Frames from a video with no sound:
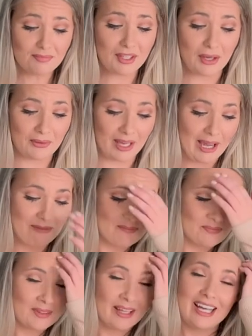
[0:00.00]
Okay,
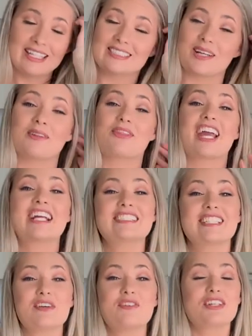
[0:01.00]
so
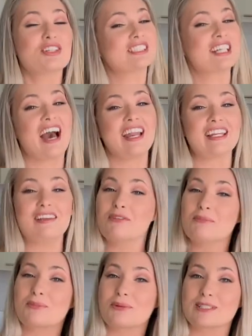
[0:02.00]
Thanksgiving just got even
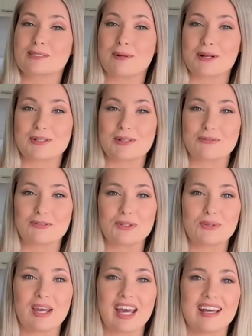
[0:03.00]
more special for you
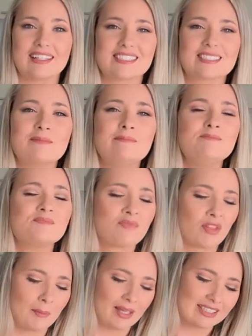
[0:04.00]
guys
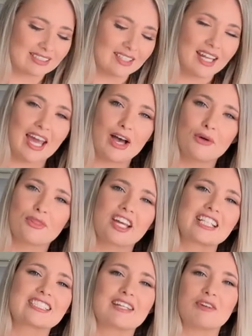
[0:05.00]
because now
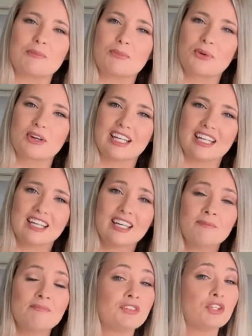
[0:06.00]
Thanksgiving morning,
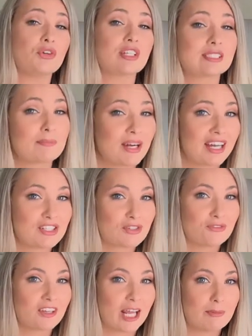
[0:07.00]
you can surprise your
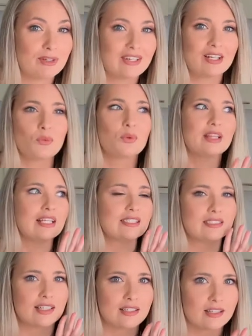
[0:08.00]
family with these
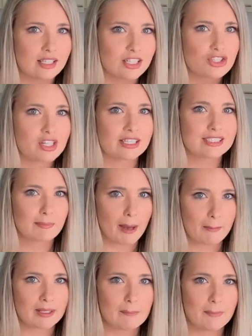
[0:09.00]
delicious pumpkin